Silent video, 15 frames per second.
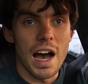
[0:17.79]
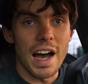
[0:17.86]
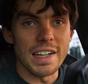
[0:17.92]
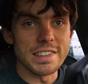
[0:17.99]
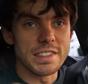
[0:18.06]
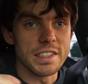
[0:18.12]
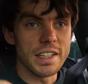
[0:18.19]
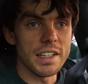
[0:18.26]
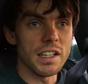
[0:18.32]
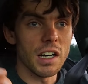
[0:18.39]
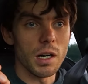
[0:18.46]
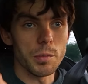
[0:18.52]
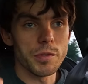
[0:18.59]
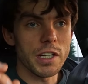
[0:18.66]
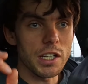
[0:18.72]
I didn't
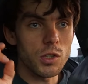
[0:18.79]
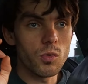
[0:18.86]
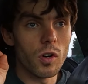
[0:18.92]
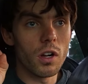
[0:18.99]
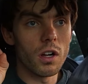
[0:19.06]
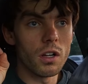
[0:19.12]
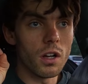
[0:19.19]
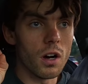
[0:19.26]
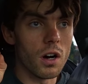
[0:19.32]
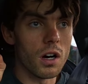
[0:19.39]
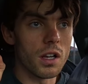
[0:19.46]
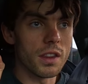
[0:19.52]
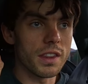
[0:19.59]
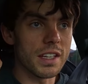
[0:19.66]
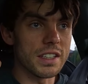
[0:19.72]
update you all
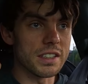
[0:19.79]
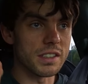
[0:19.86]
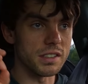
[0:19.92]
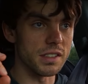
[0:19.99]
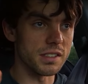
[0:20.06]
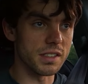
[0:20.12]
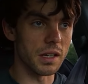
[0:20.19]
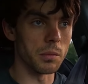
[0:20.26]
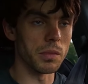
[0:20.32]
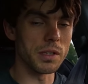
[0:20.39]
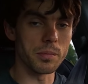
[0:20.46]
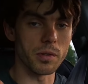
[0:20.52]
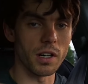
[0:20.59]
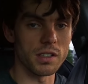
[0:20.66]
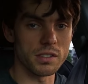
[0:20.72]
on the
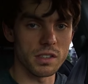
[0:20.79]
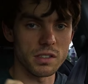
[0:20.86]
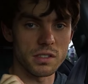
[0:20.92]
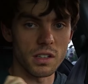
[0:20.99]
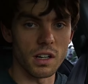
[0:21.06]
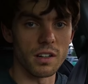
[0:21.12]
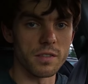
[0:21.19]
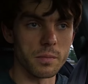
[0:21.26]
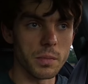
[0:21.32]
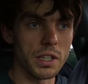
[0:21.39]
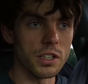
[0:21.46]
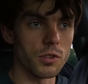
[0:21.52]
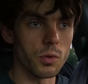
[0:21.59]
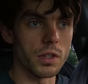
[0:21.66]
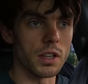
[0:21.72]
disassembly process of
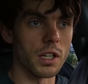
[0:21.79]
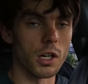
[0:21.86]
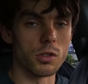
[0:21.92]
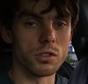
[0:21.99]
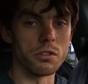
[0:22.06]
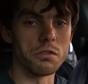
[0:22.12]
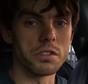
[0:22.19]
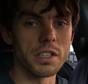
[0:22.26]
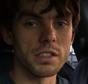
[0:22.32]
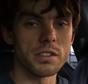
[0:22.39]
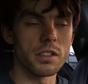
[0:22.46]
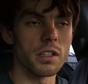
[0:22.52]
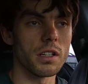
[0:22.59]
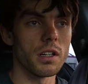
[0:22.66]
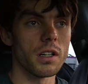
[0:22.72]
me doing the O2
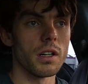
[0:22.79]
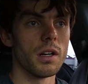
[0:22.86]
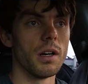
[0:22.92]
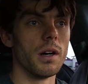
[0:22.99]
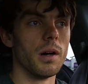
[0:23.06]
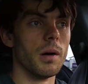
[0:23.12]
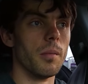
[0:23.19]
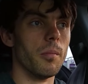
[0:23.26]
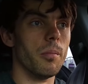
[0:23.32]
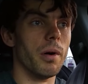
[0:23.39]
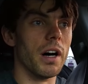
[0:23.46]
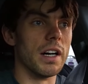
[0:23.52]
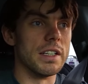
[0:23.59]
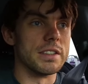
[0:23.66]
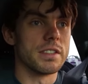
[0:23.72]
sensor,
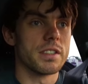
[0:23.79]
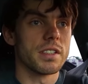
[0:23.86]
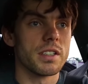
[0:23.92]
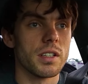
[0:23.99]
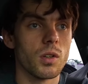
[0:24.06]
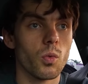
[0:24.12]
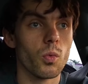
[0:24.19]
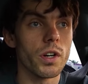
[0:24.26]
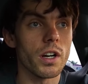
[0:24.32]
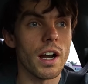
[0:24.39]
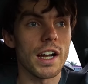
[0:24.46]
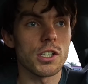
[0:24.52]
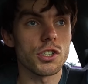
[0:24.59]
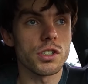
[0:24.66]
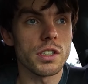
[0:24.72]
but we are
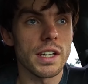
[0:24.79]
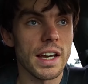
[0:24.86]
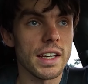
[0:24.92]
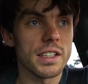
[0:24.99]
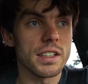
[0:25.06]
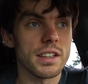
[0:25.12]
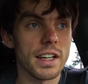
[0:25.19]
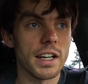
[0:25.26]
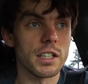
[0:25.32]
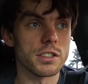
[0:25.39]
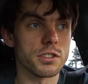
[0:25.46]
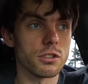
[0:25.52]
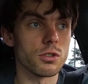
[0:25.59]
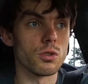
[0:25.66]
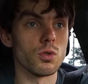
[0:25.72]
actually headed there
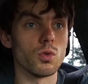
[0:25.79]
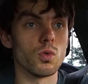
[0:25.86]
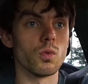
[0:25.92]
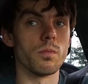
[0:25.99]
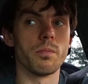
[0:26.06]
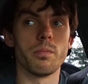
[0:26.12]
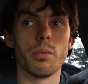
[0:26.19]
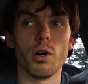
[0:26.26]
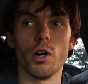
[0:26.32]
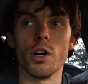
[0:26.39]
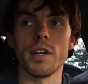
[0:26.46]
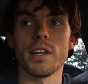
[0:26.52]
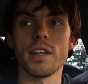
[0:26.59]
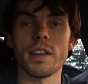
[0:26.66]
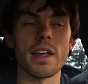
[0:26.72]
to
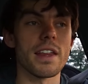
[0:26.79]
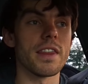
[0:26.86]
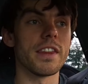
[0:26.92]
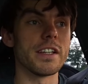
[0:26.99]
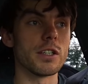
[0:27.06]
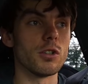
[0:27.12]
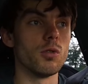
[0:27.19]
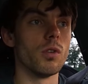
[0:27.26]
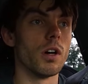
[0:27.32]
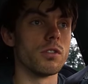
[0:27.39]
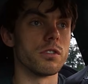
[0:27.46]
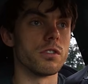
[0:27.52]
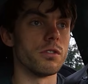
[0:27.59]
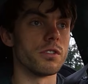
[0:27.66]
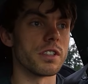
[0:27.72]
put the new
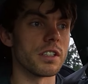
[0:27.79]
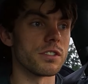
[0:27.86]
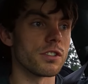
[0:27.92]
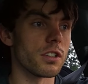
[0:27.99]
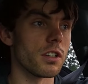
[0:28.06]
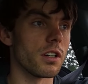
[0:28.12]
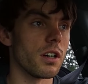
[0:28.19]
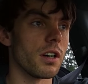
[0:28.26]
O2 sensor